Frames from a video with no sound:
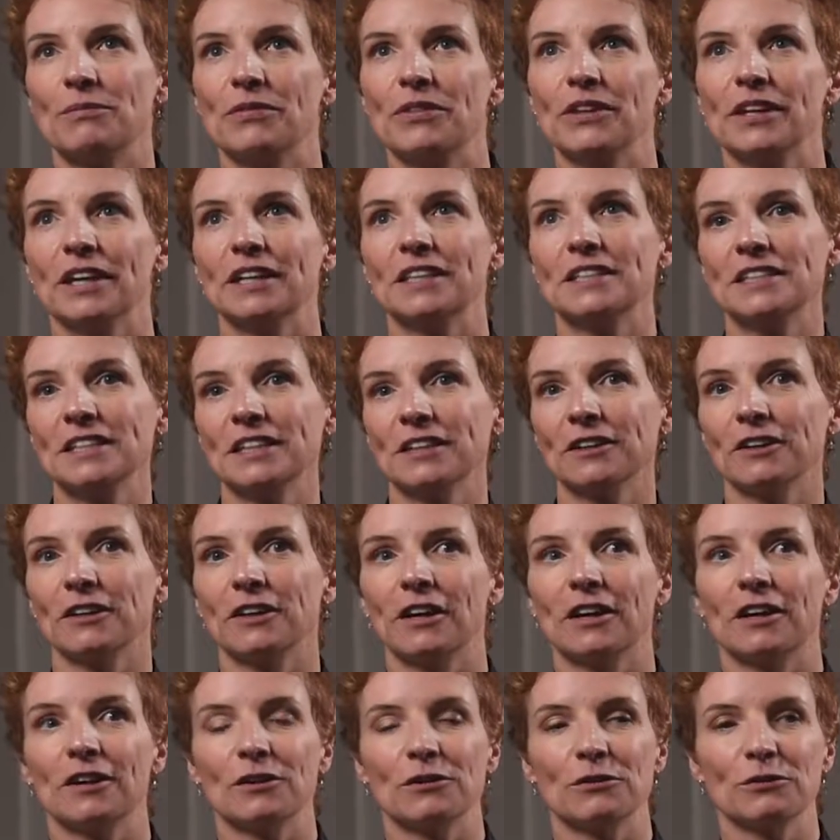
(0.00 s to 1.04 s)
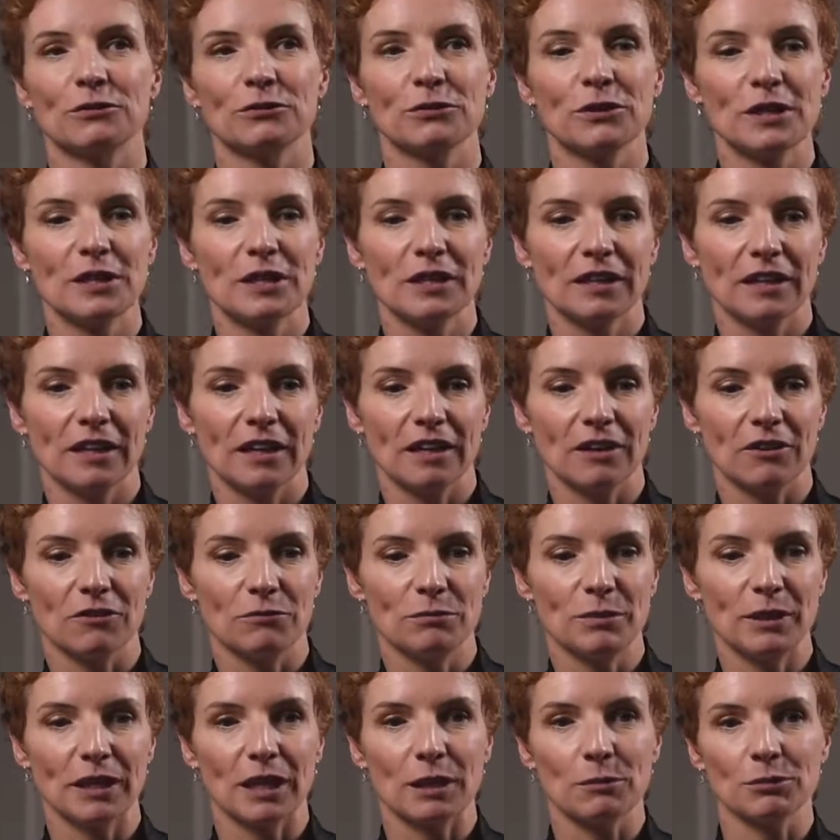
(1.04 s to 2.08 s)
the idea of
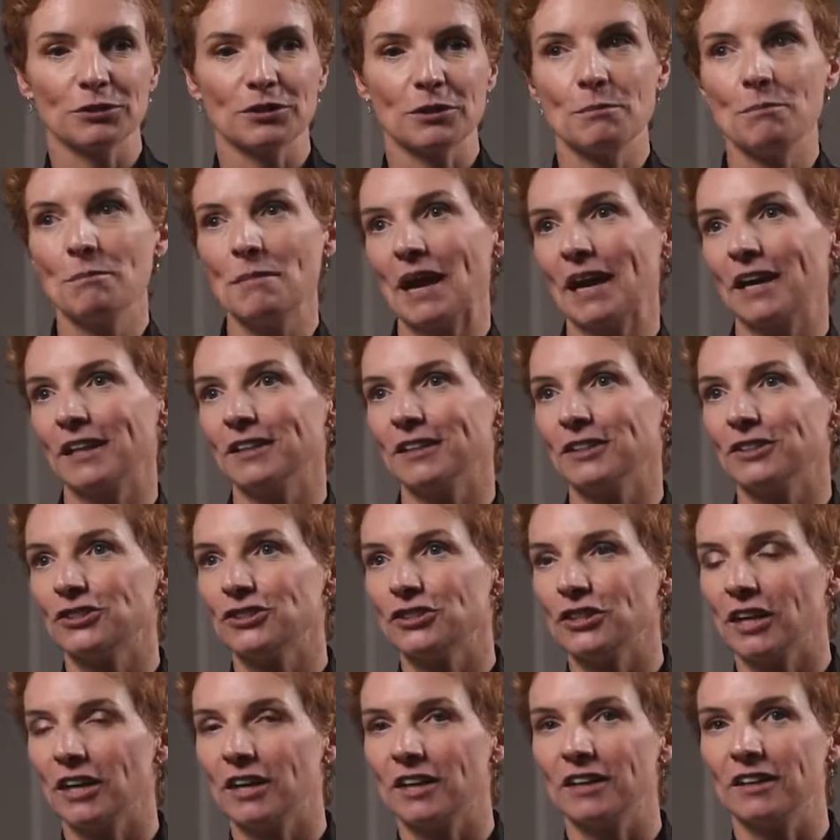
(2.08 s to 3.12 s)
being able to manage